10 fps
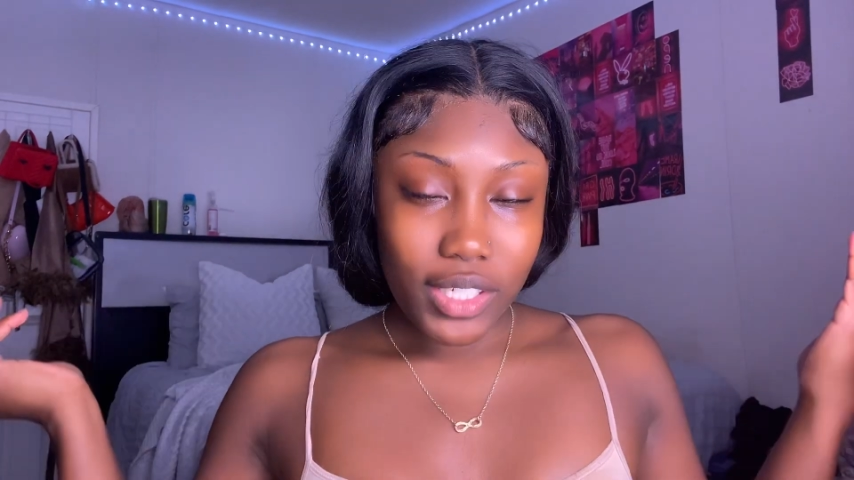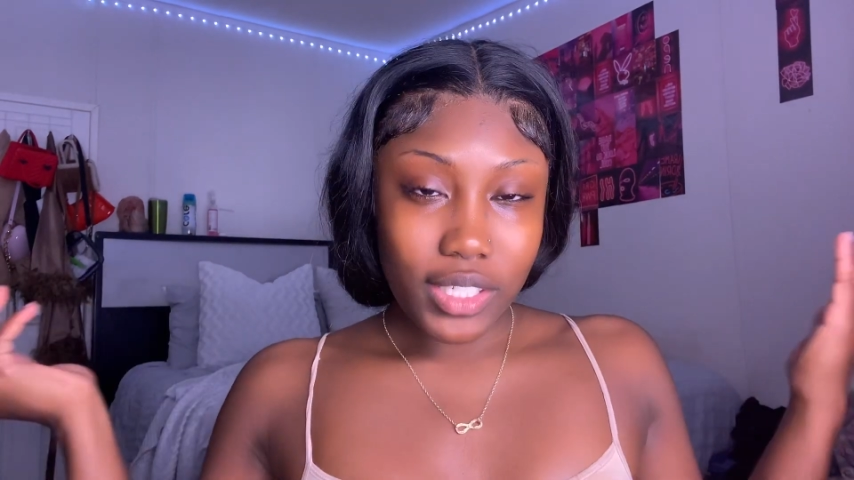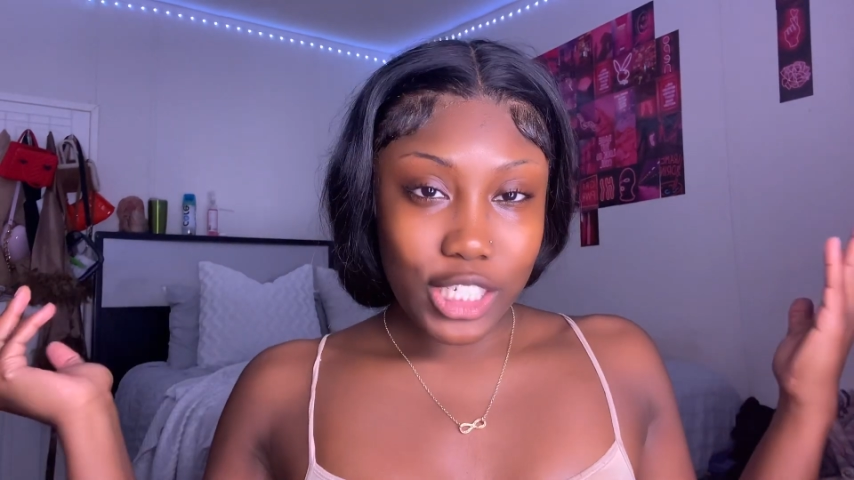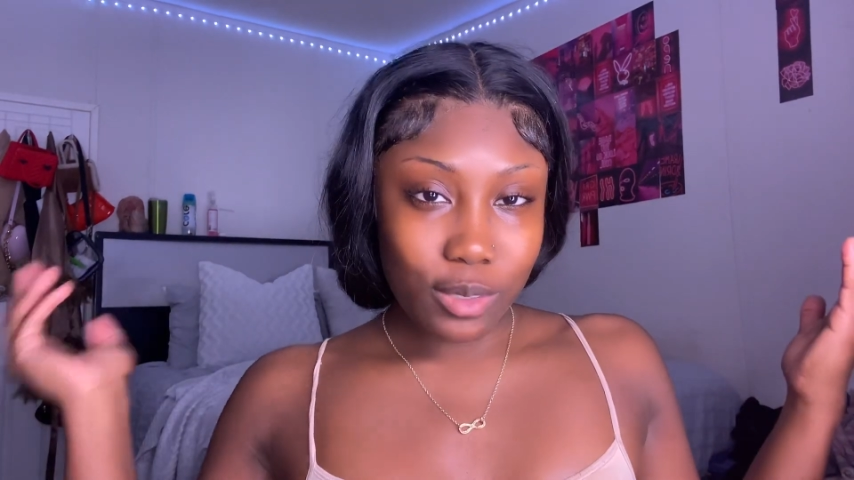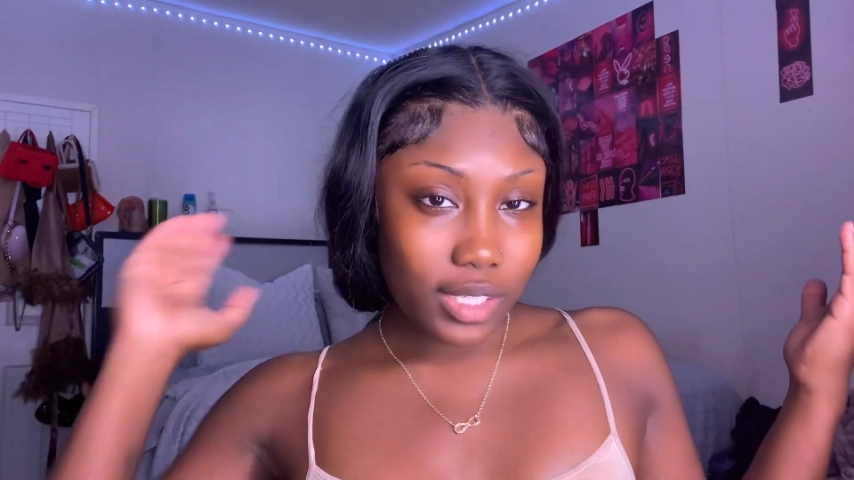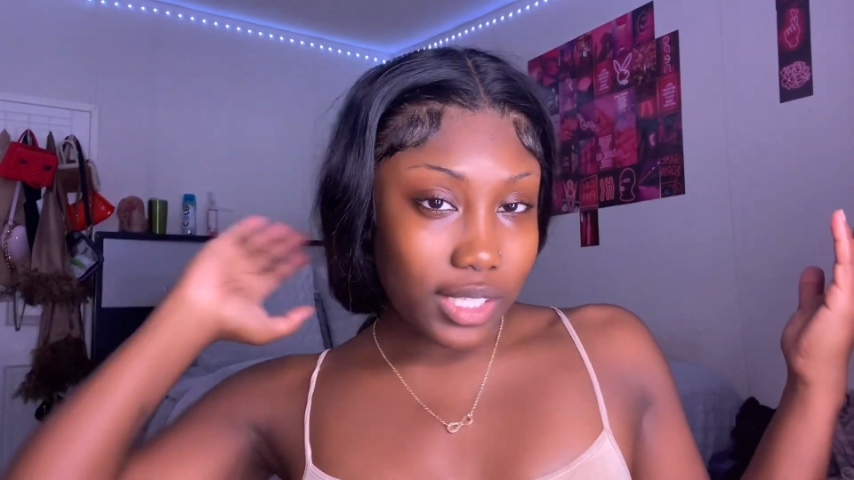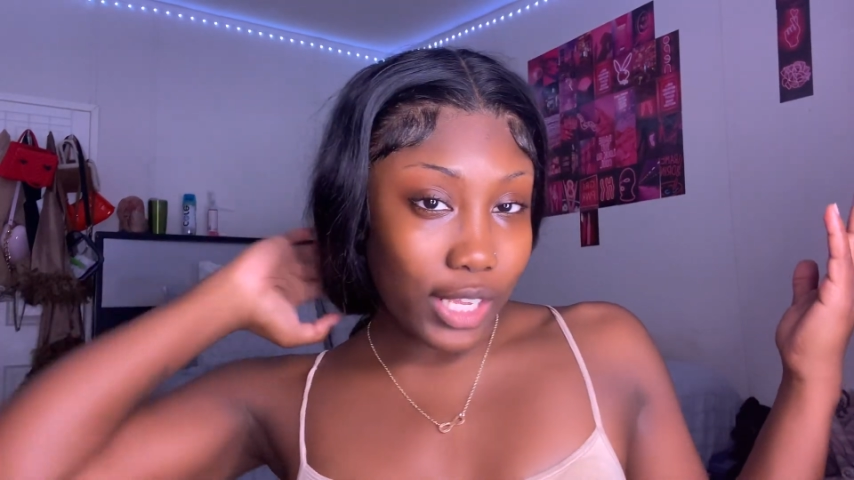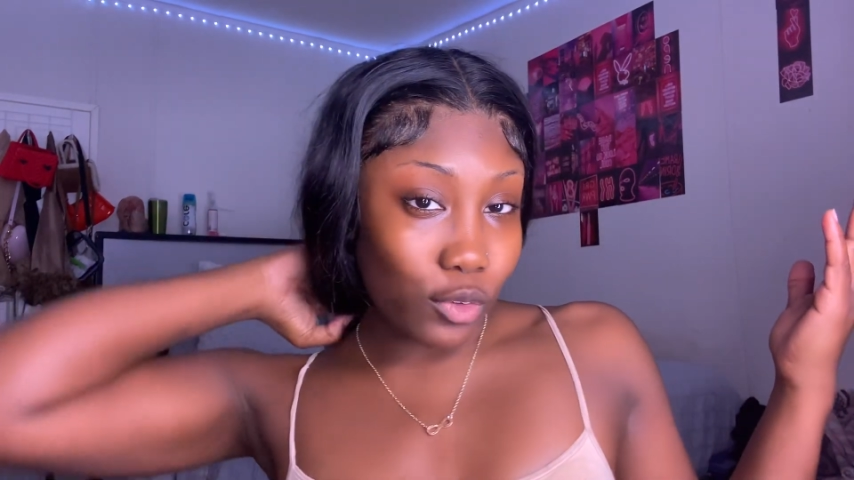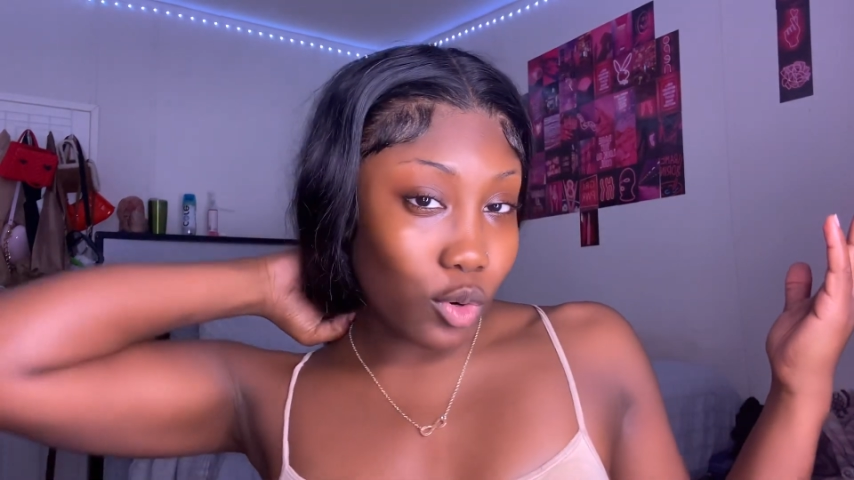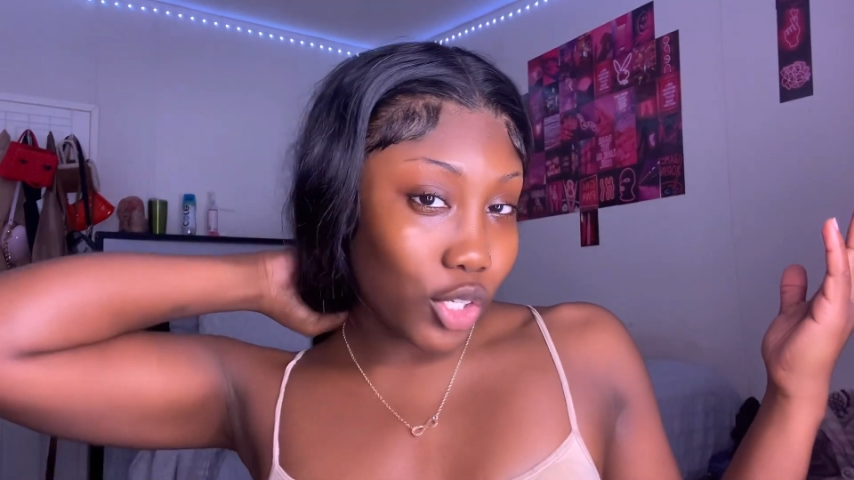First, I just want to say
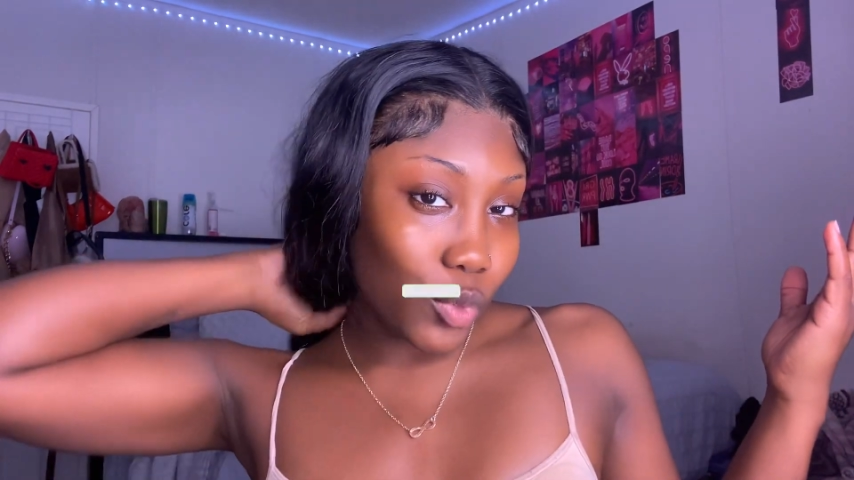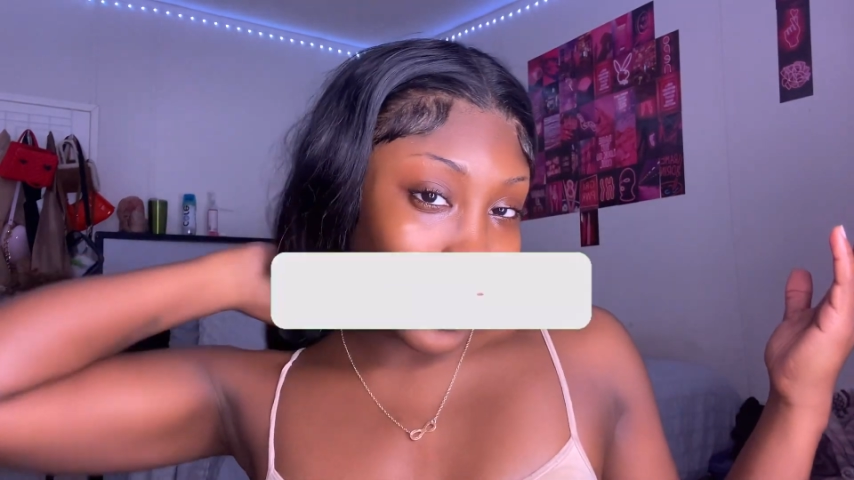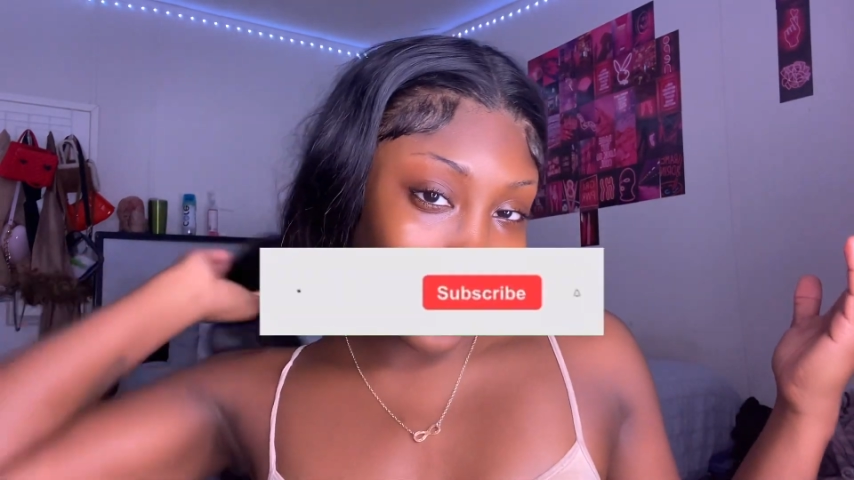if you are new here,